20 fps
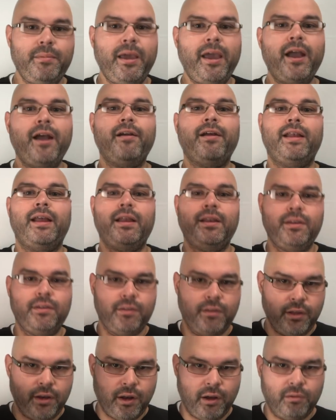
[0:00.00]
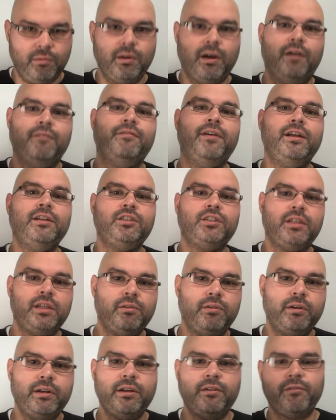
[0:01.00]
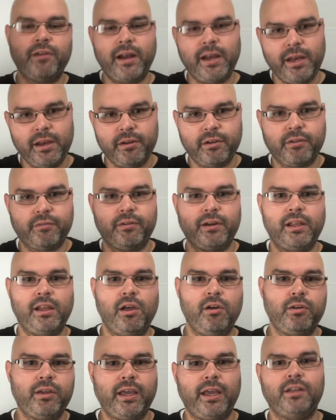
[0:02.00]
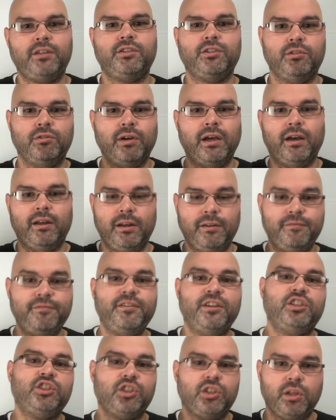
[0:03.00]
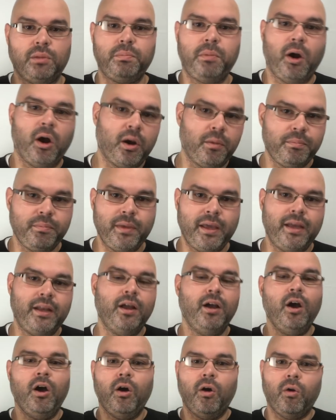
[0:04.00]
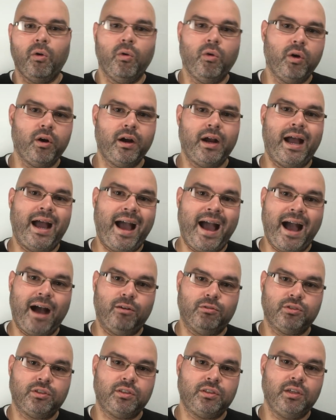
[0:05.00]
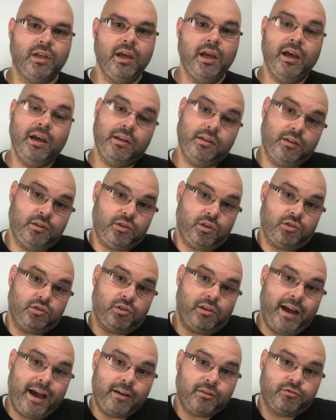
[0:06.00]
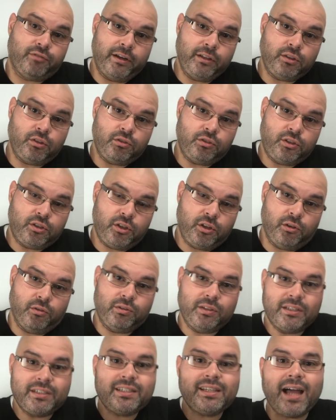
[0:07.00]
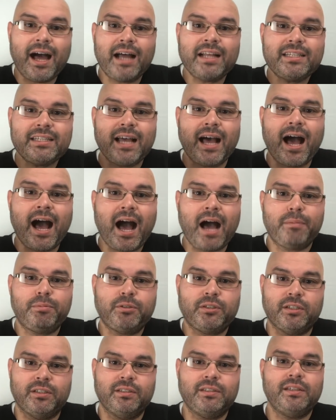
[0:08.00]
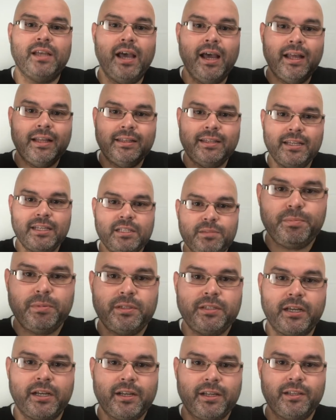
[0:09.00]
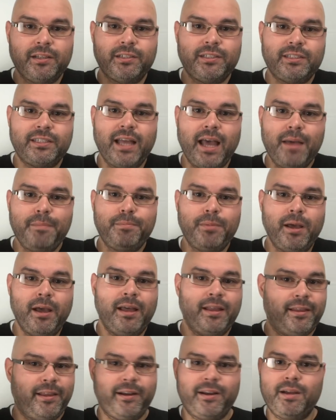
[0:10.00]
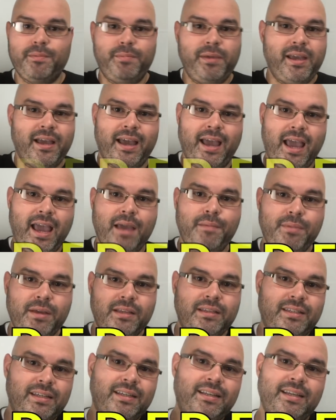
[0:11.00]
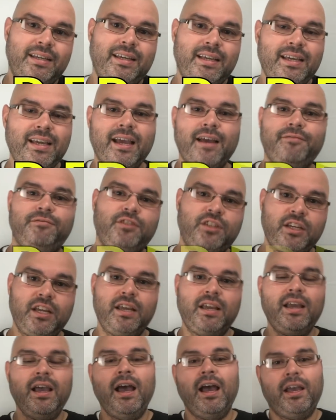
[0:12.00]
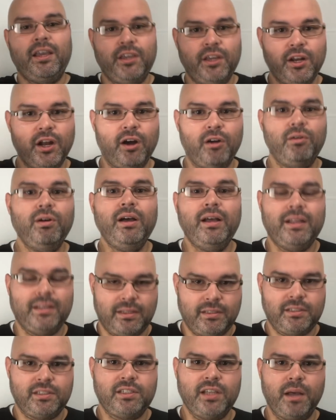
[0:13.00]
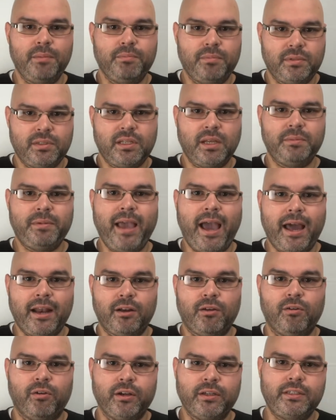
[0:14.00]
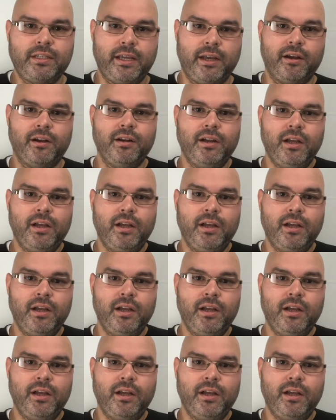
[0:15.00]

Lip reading: here and then, eventually when you're ready, you can relocate to an official apartment or a house. There's also house rentals too. There's lots of options. This particular step, there could be an A, B, C, D, E, F, G, subcategories here.